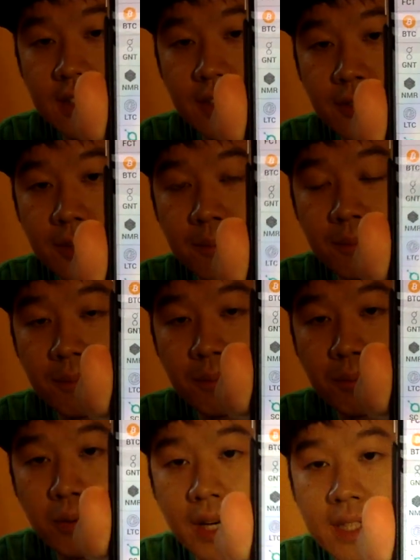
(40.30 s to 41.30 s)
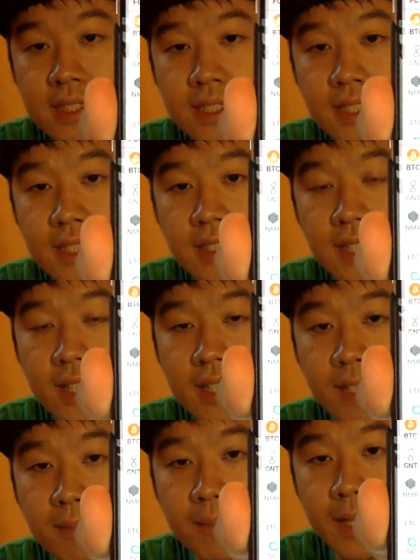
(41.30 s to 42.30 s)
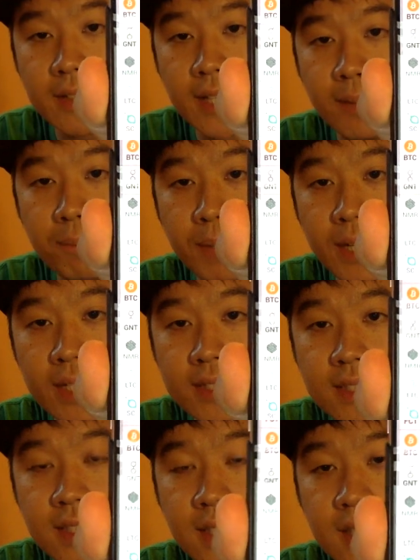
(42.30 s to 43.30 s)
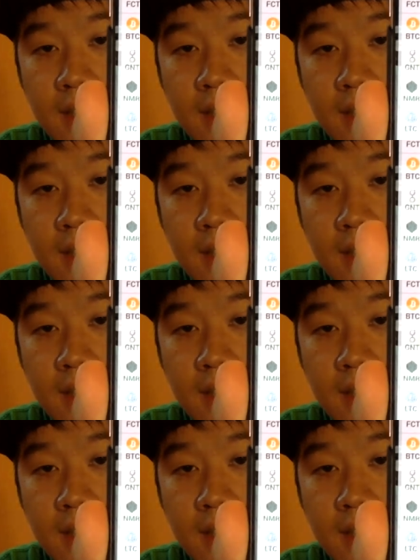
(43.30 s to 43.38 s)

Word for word: the different prices, and the amount I bought,